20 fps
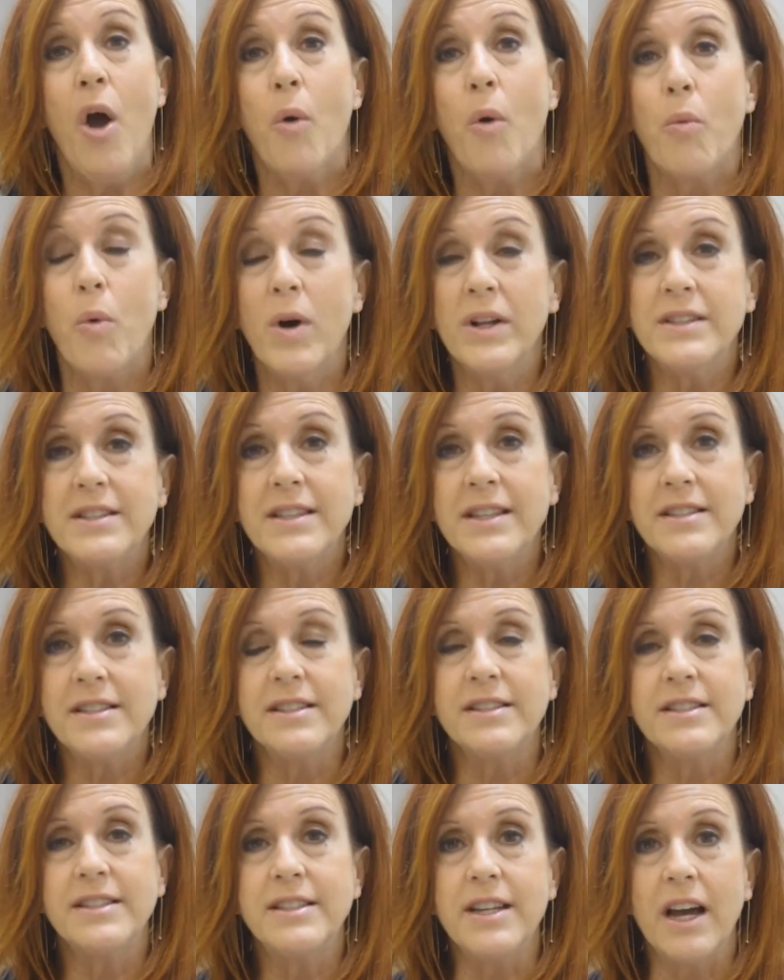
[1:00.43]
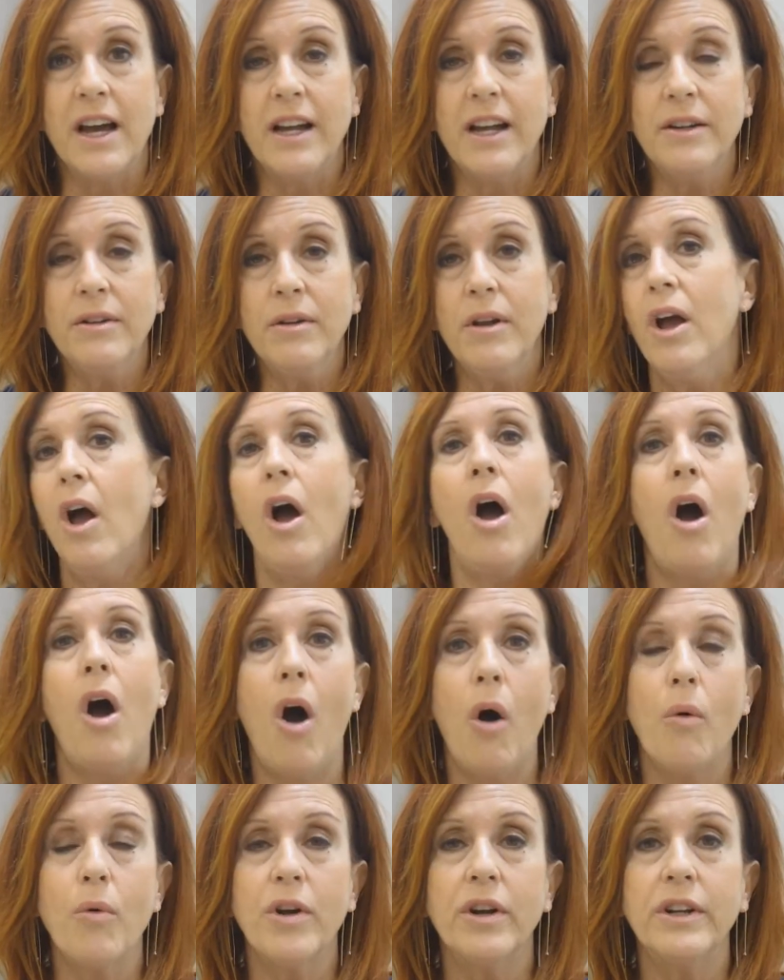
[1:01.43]
Once this is done,
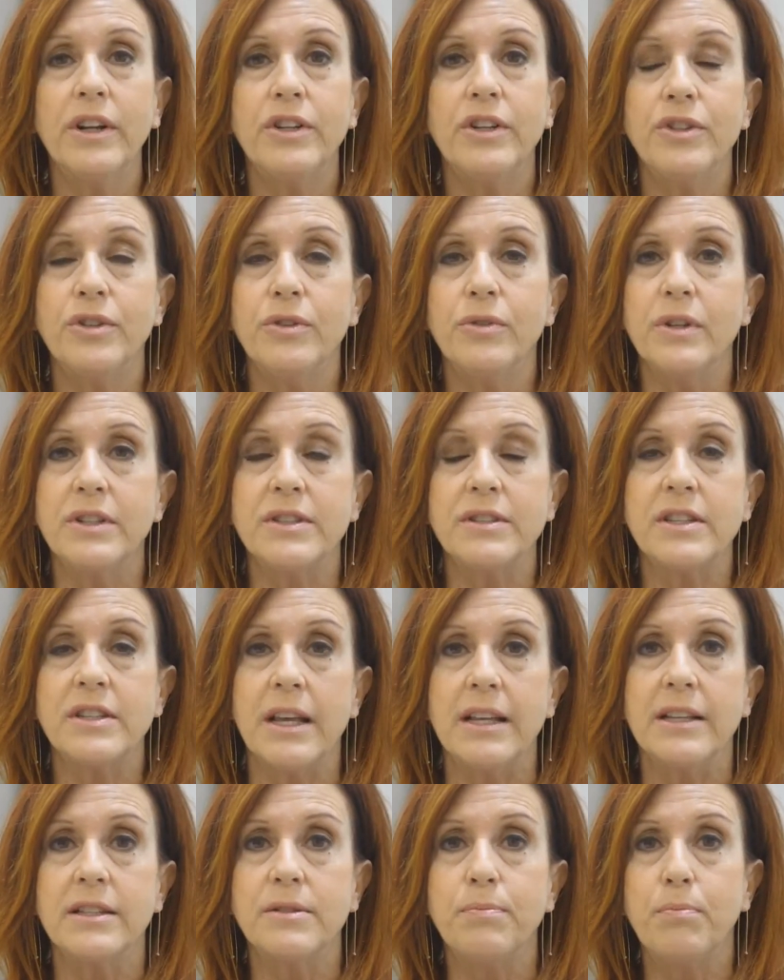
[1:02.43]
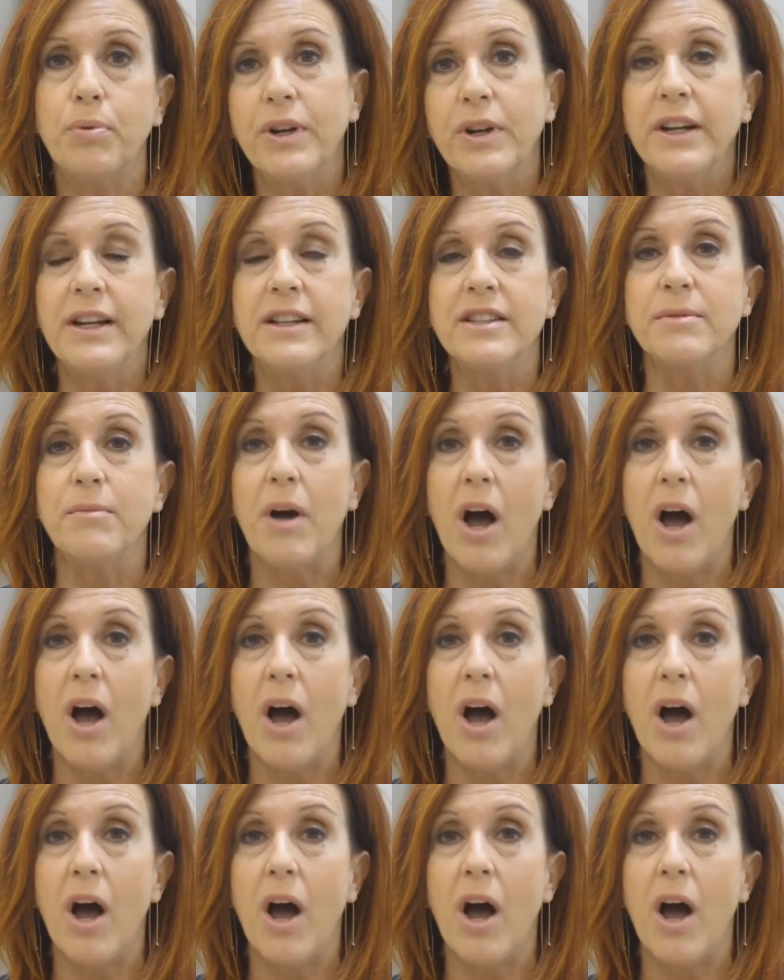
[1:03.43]
all we're going to do is put it in some